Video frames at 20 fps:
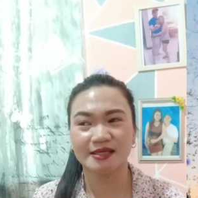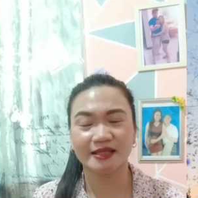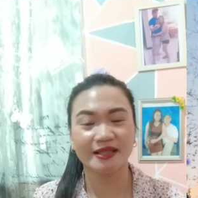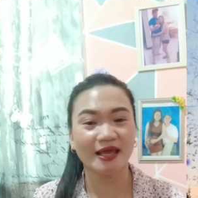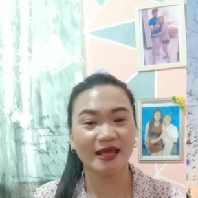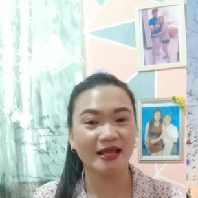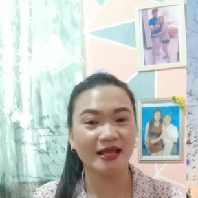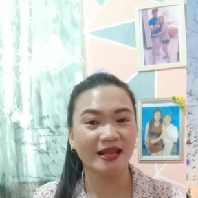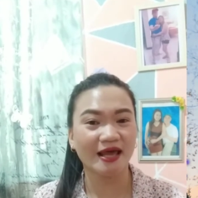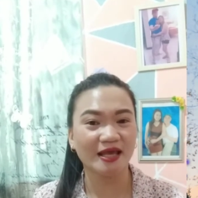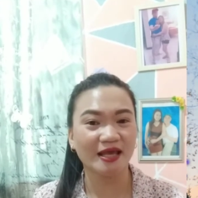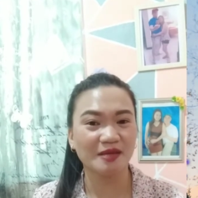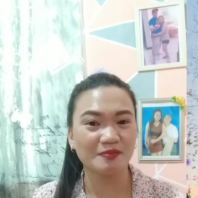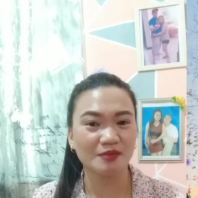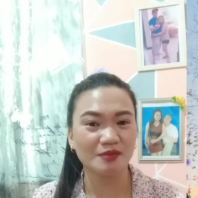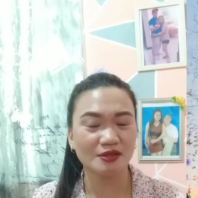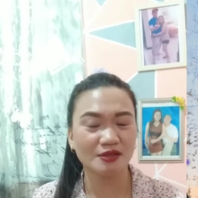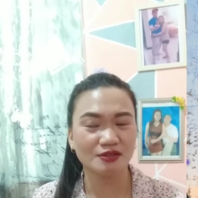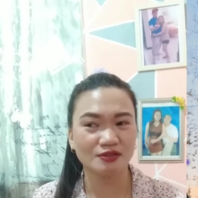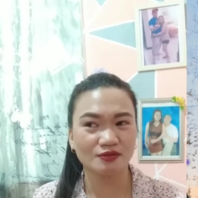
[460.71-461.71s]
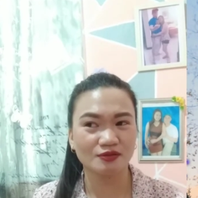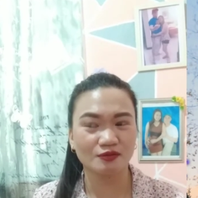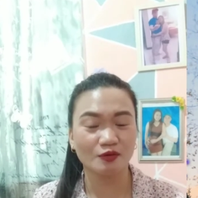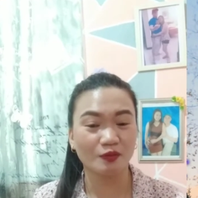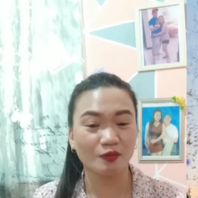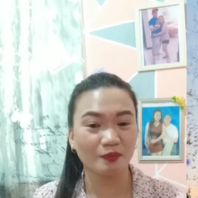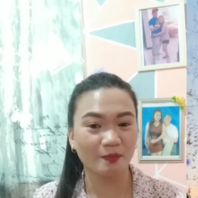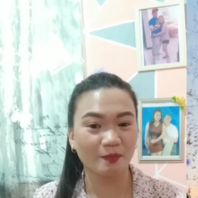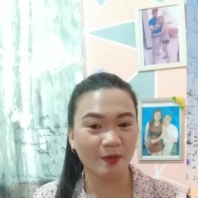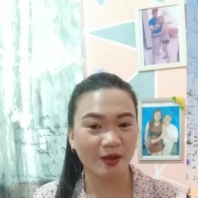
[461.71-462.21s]
they like me to
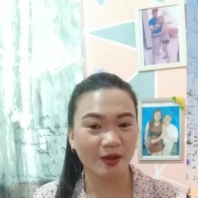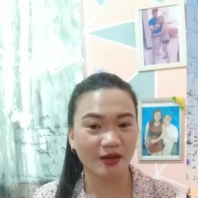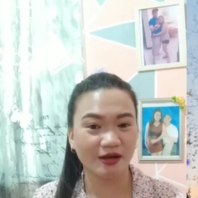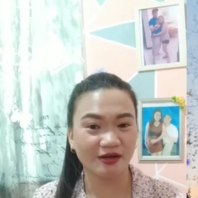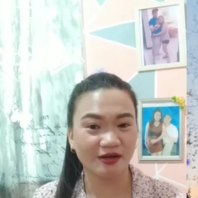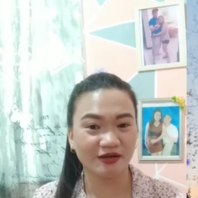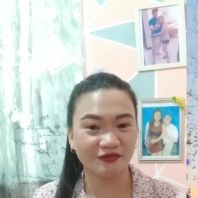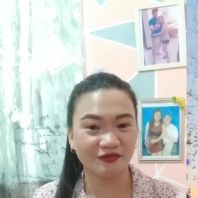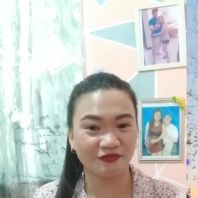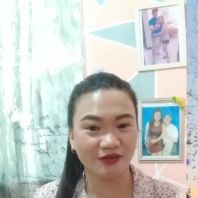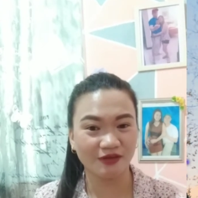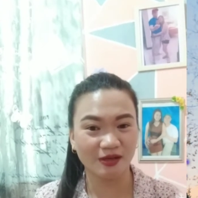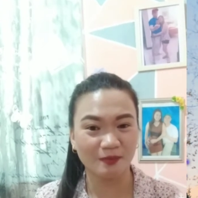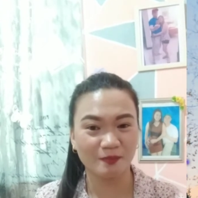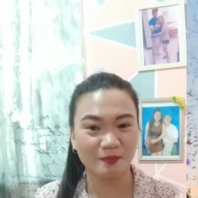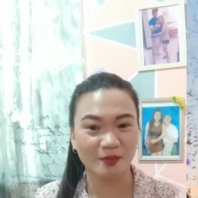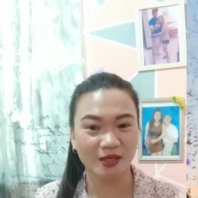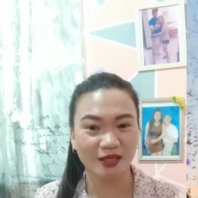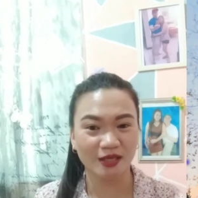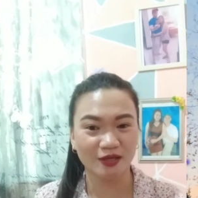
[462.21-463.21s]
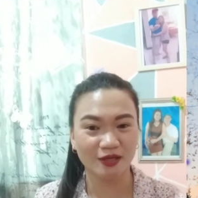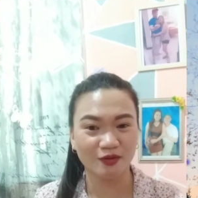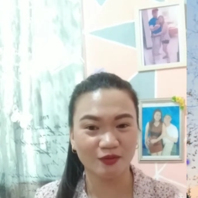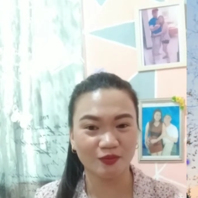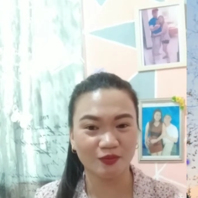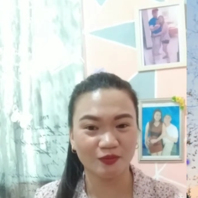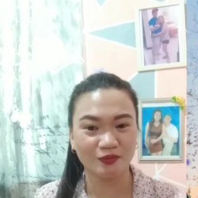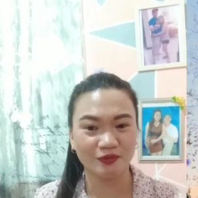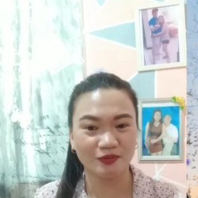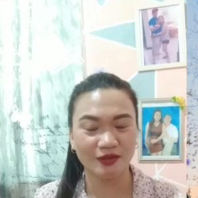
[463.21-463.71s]
compare
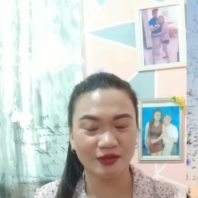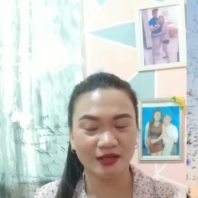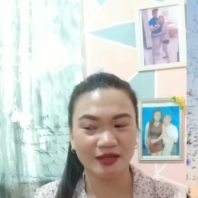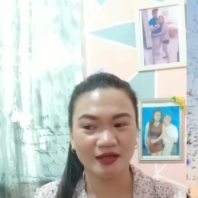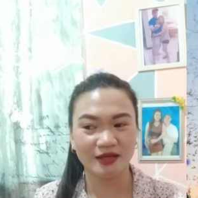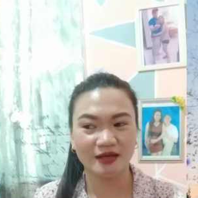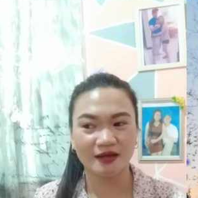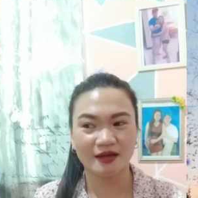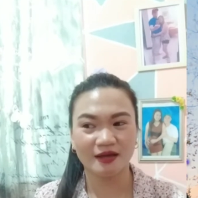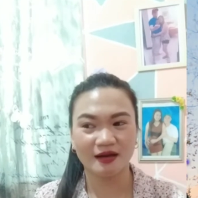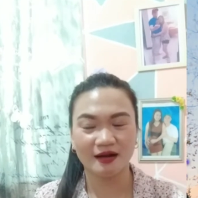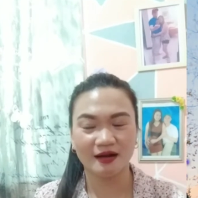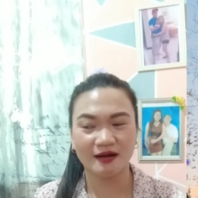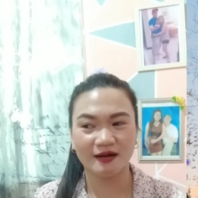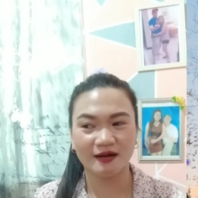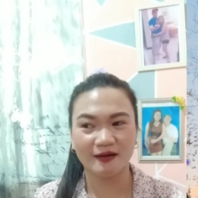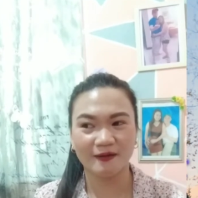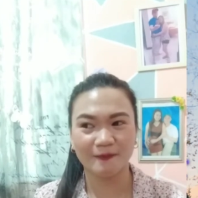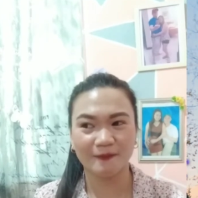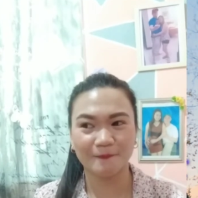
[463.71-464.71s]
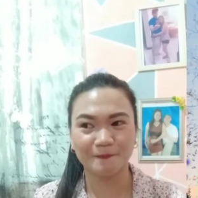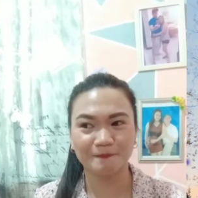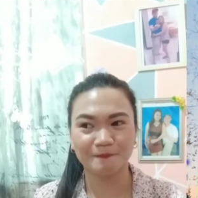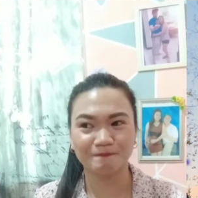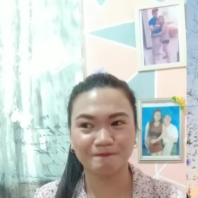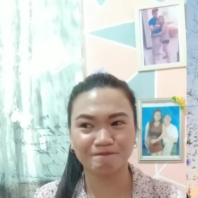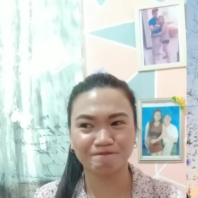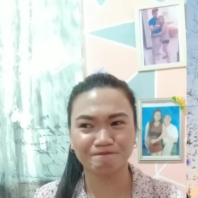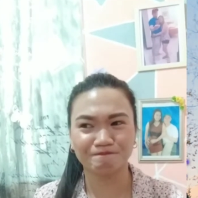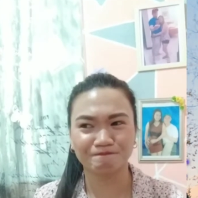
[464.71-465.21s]
Filipino
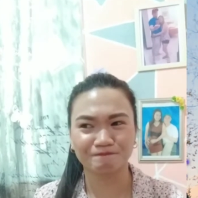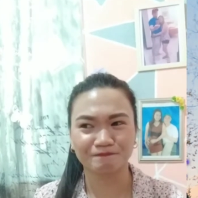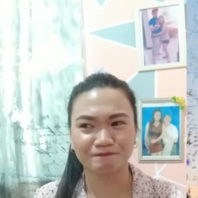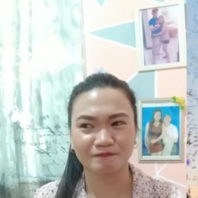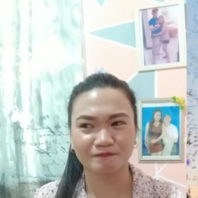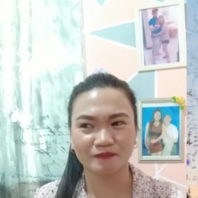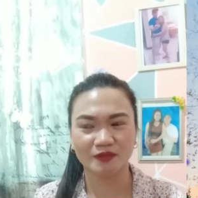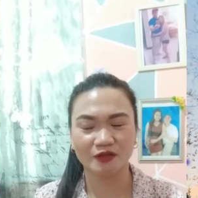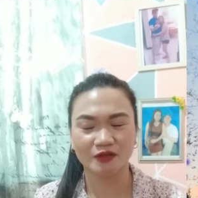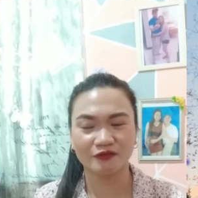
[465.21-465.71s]
and